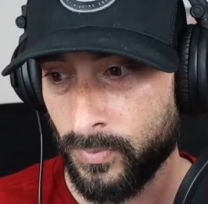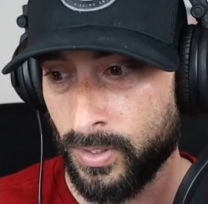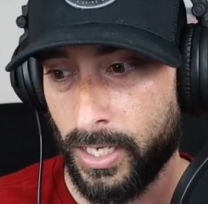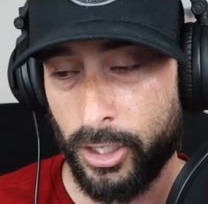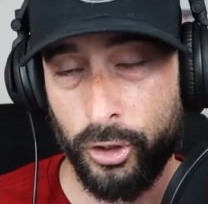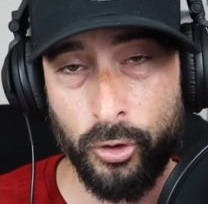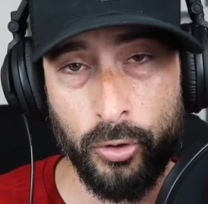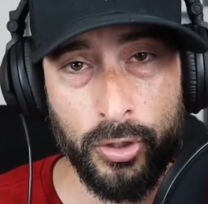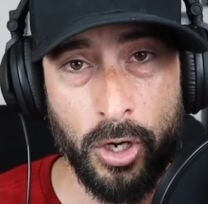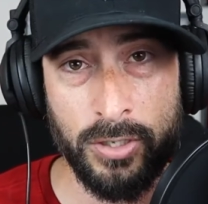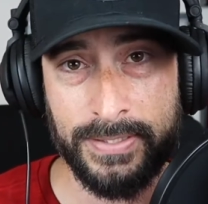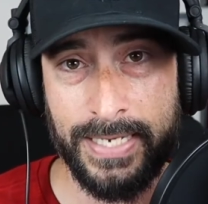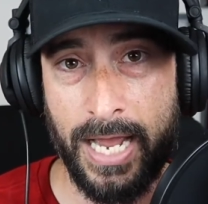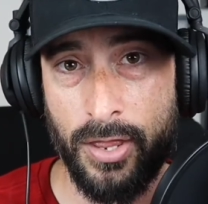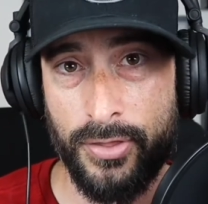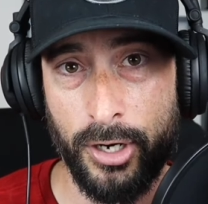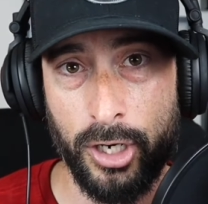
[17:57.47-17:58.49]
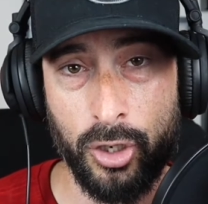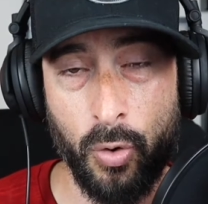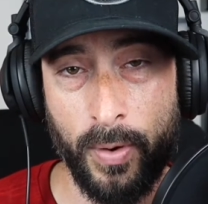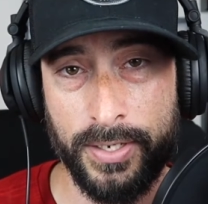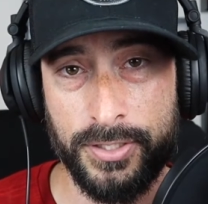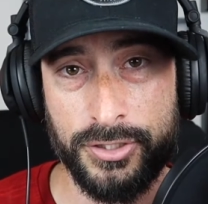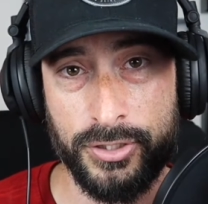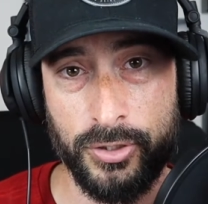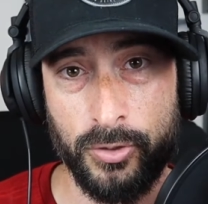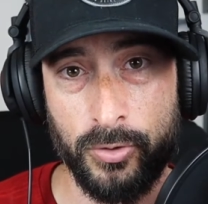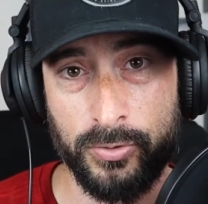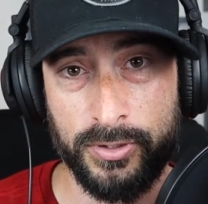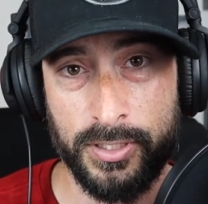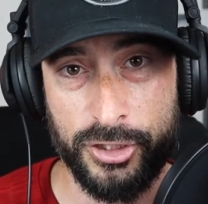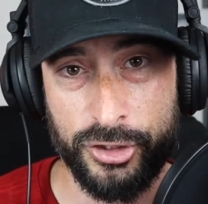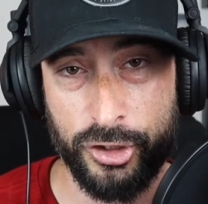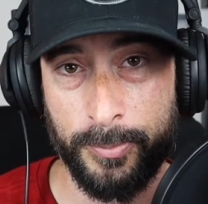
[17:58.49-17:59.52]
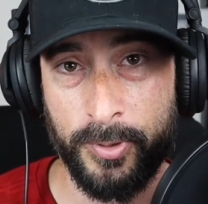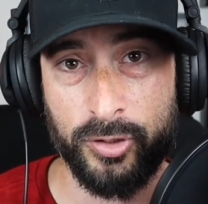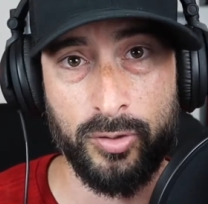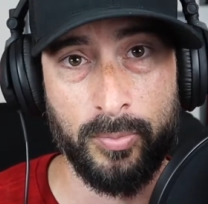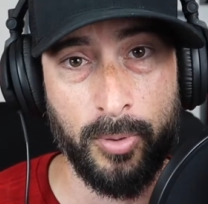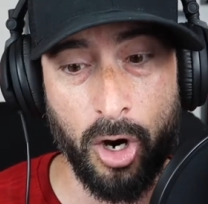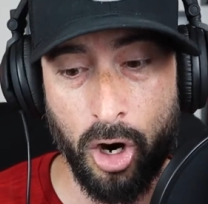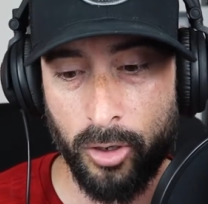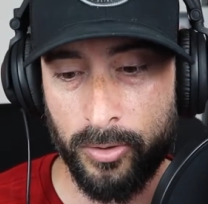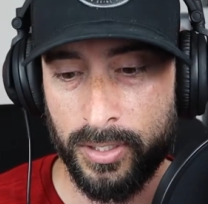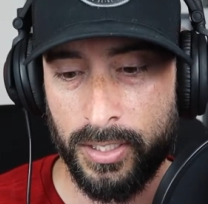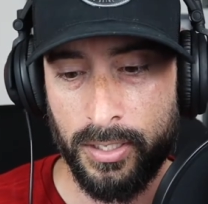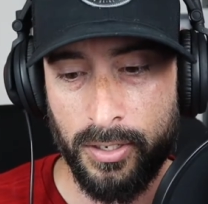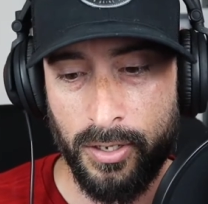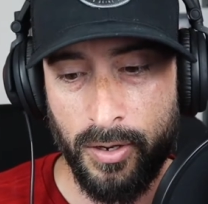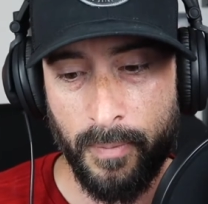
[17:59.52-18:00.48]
And who knows how they're going to distribute the ball.